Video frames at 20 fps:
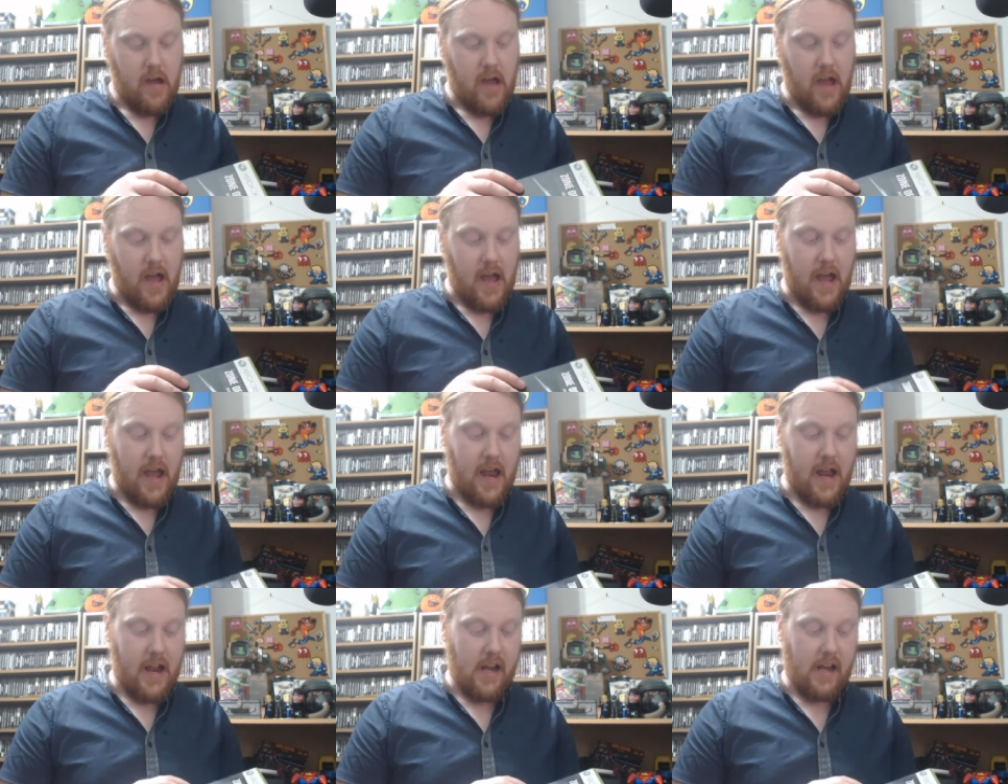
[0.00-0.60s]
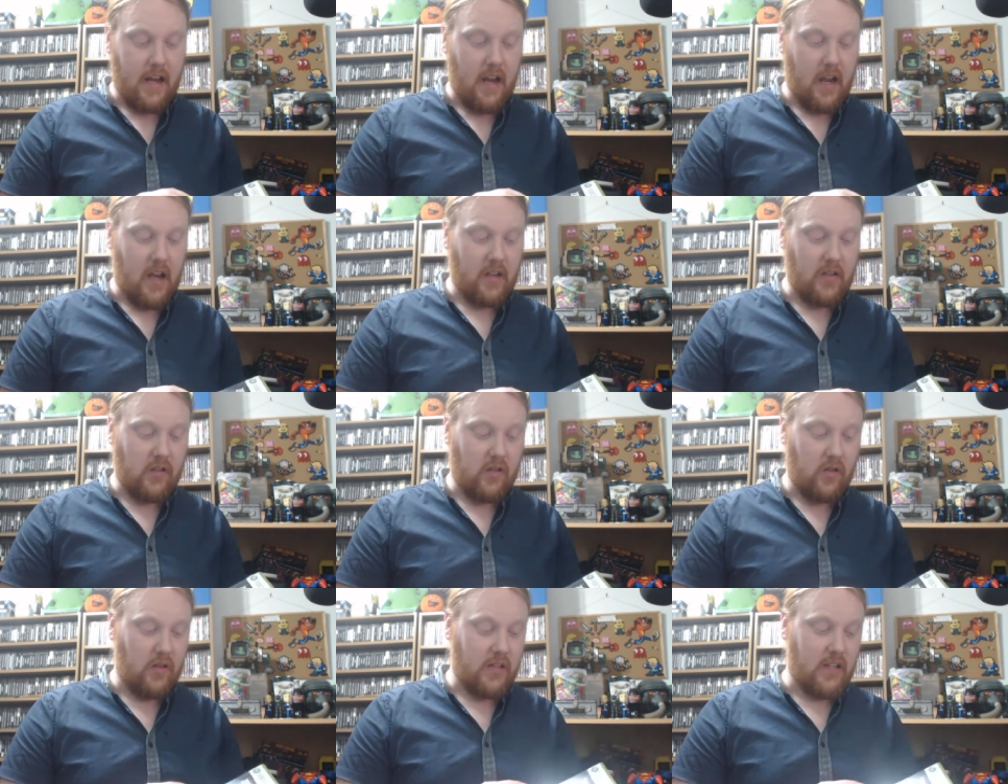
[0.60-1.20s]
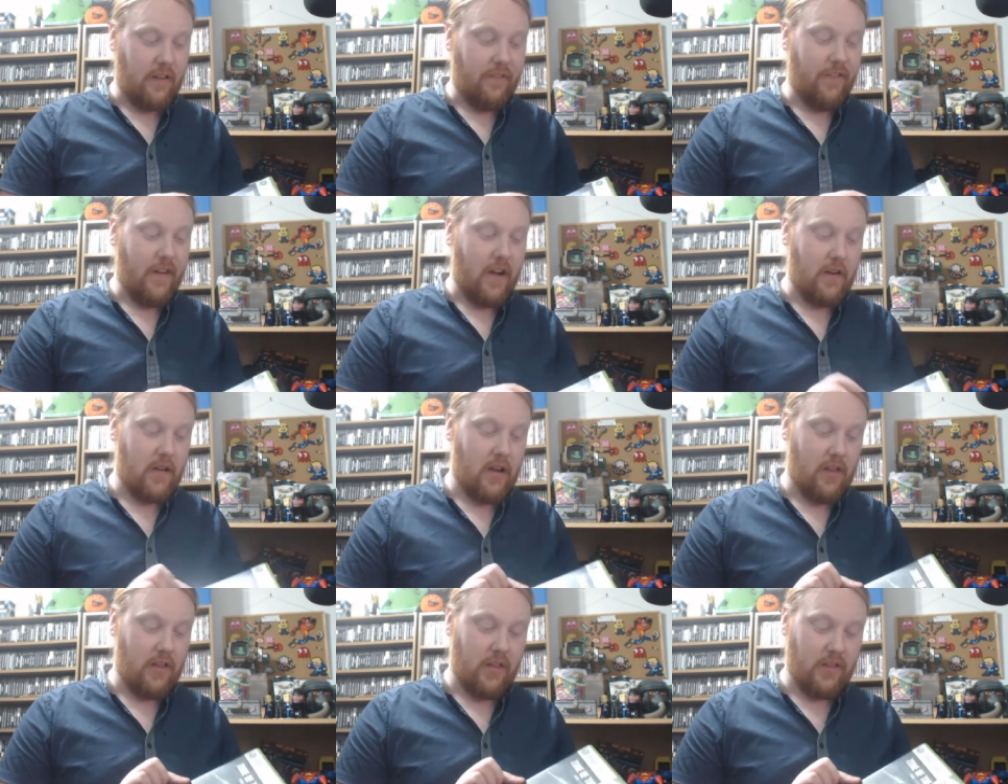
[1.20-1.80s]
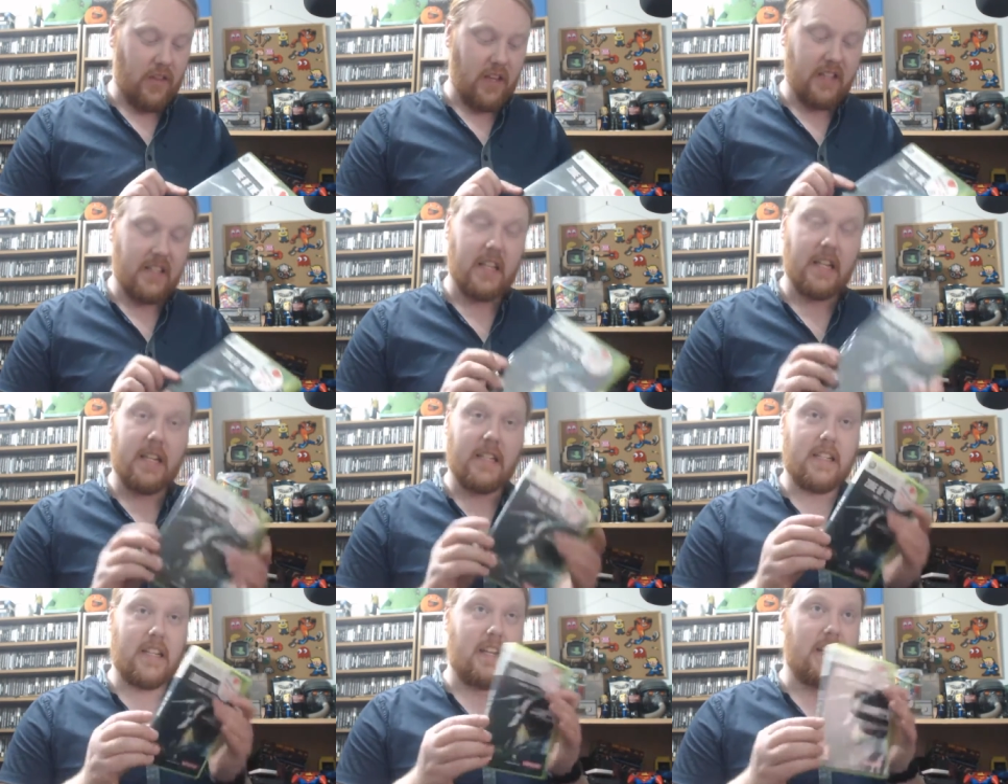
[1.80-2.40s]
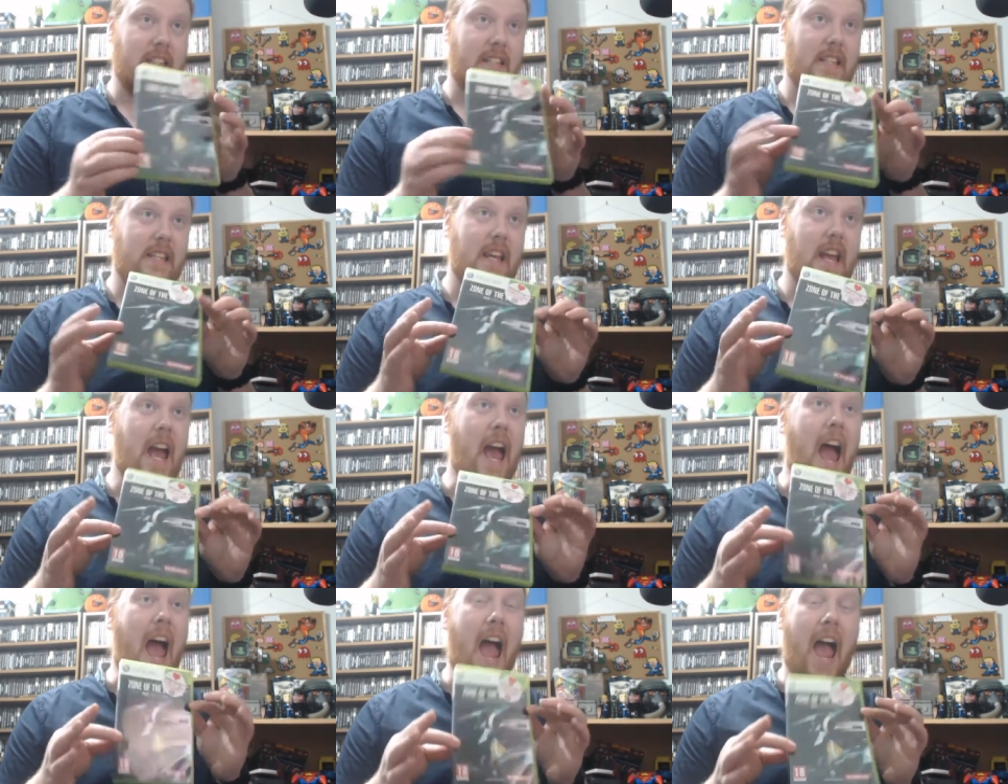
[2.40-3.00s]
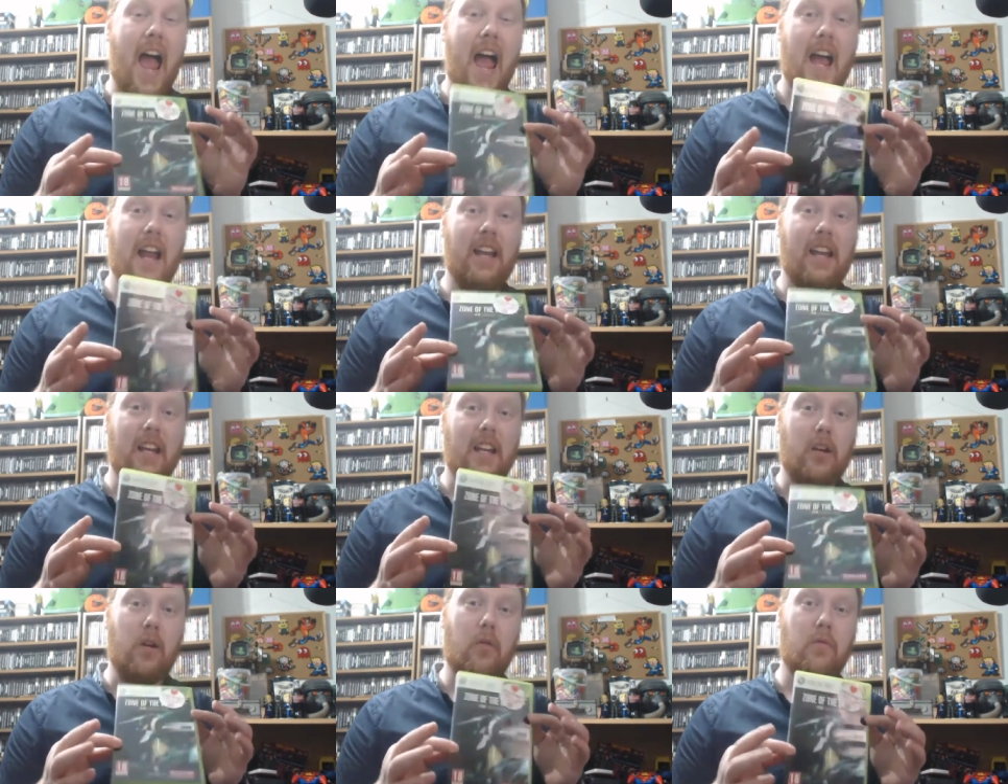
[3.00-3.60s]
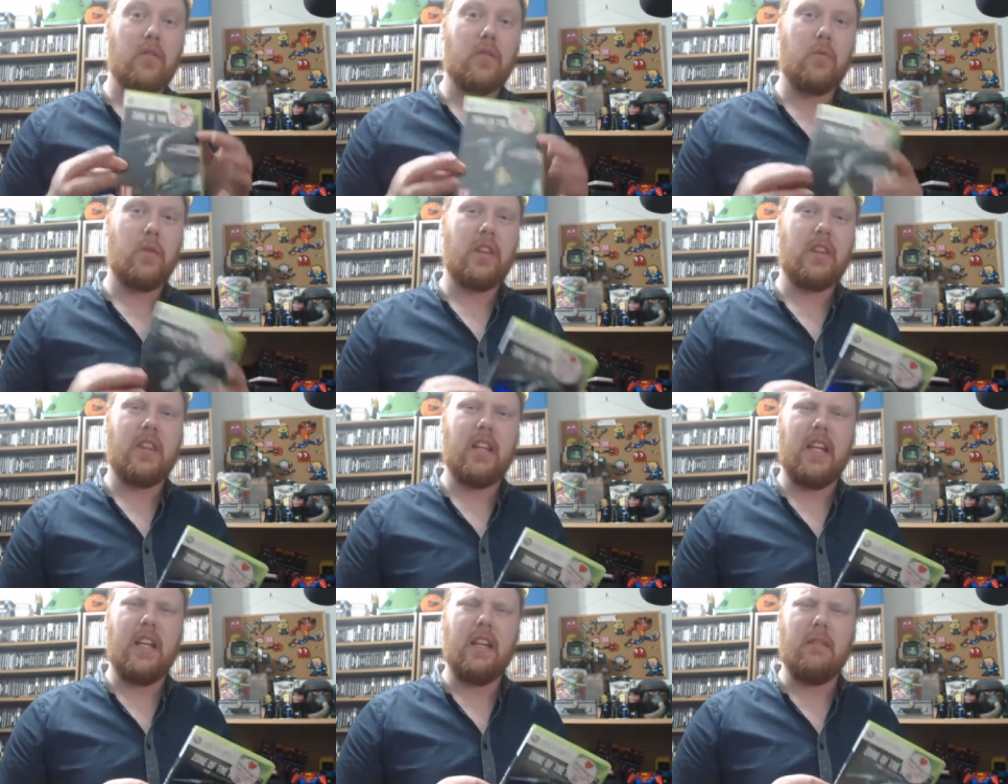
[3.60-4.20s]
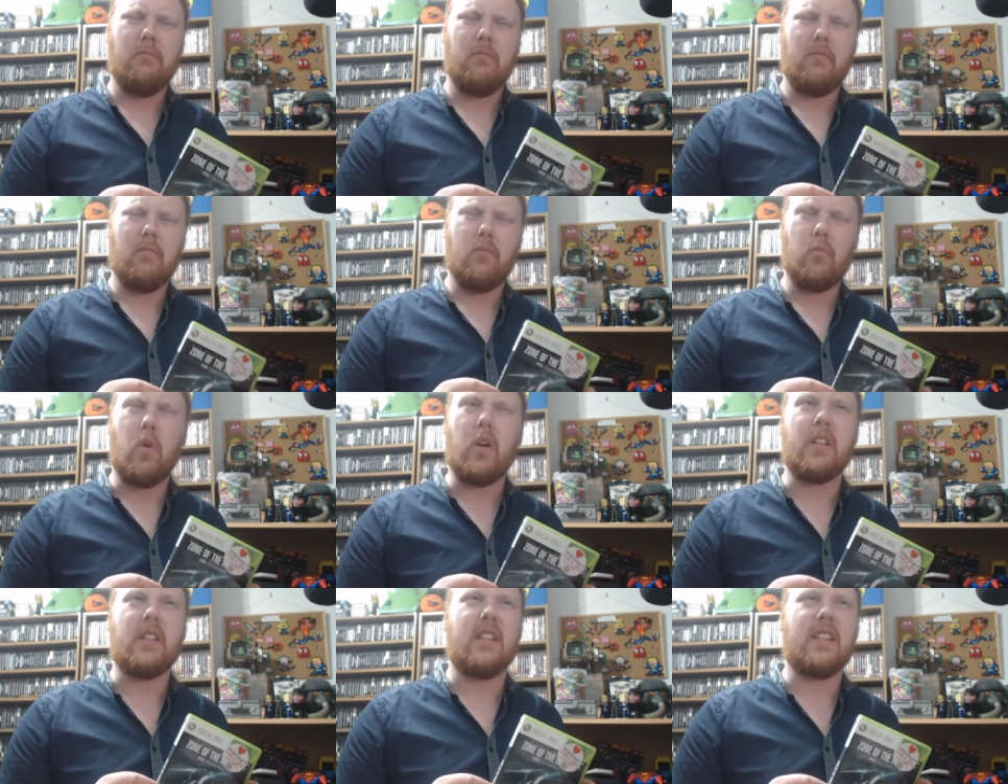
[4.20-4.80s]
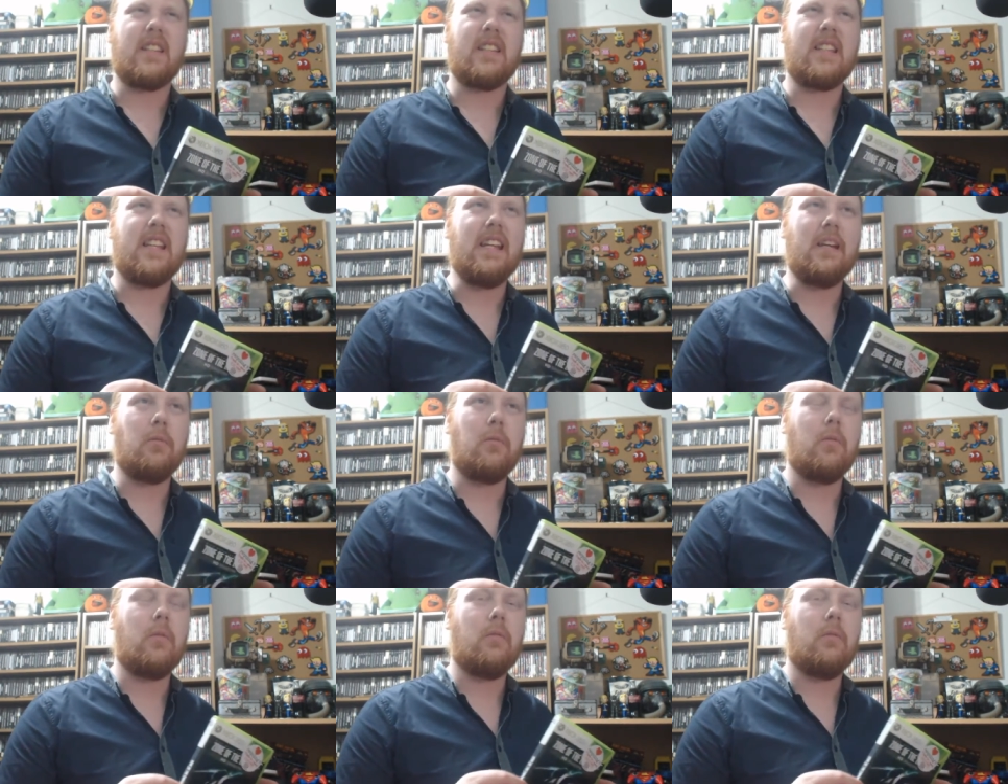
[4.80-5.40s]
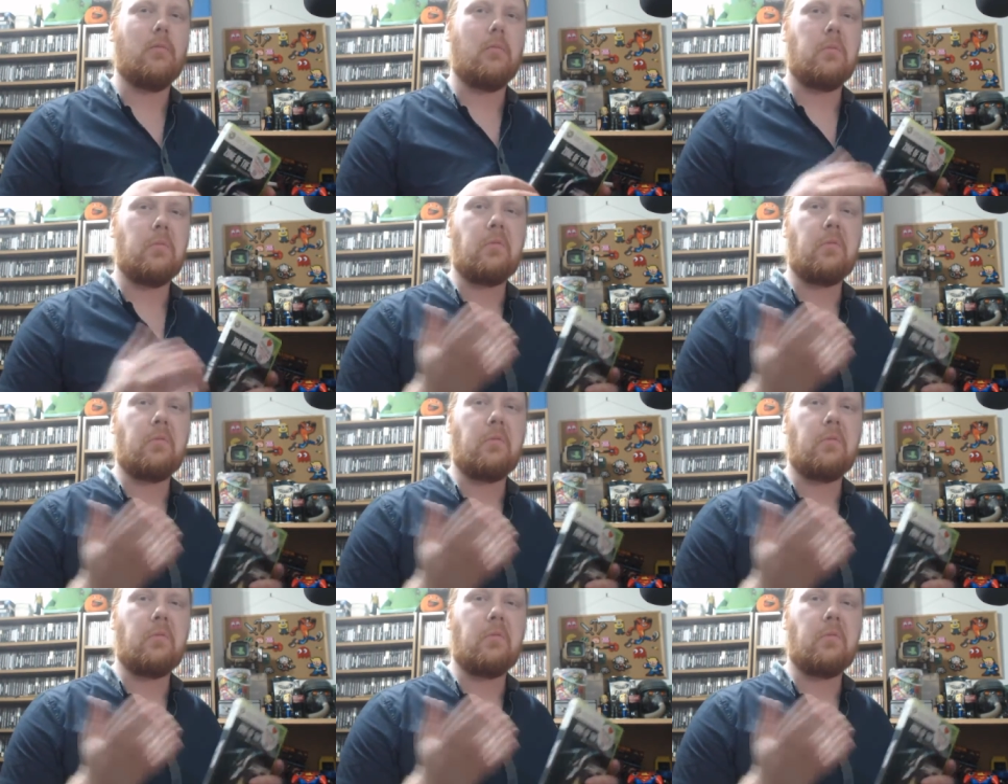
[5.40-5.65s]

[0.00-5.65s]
And as soon as I found out that this exists, and it comes with the, what is it, sequel?